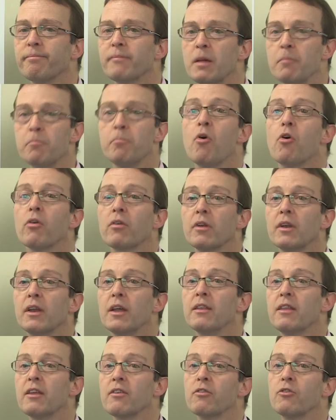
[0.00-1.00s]
Importantly,
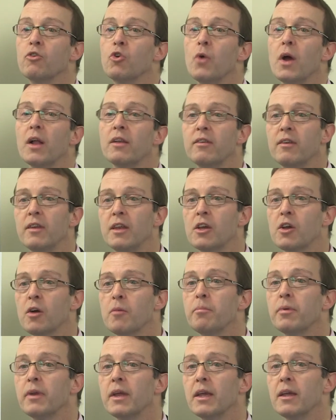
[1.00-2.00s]
this new LTD
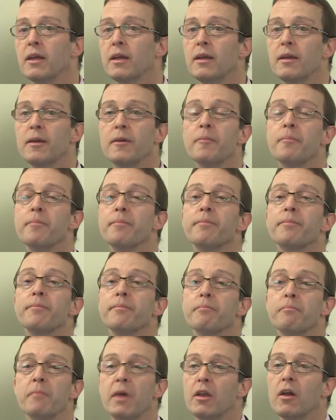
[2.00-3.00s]
company
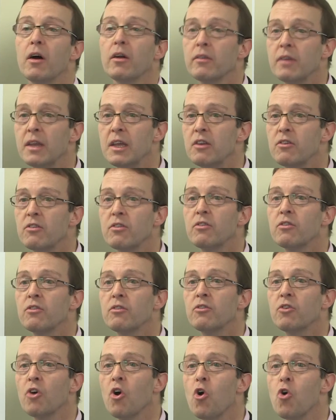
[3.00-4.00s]
may not need
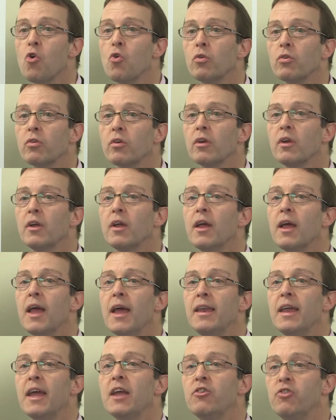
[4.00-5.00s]
to hold
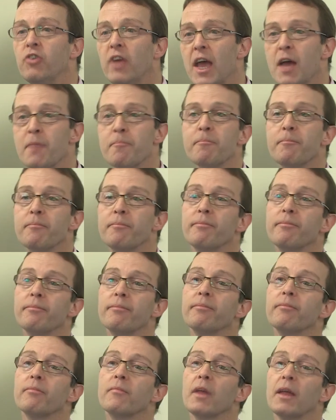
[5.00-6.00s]
an AGM,
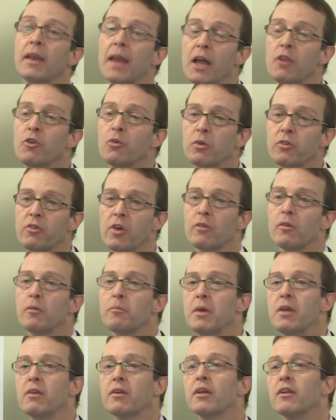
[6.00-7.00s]
an annual general
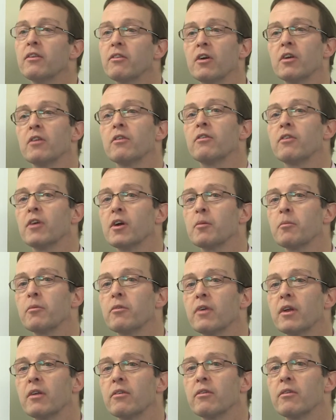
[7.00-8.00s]
meeting, in certain
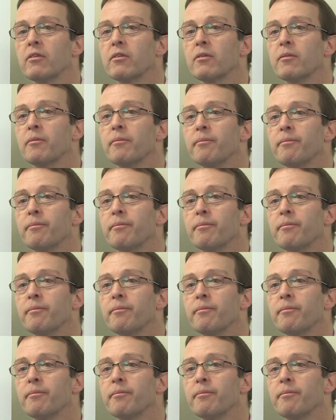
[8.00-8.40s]
circumstances.